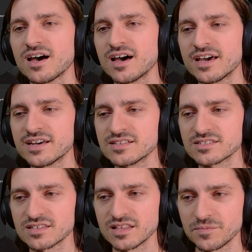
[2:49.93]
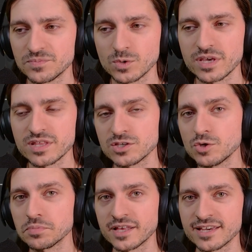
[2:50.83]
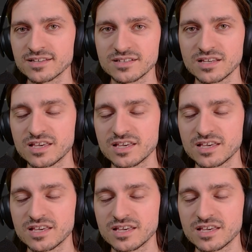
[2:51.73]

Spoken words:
And the way that you play it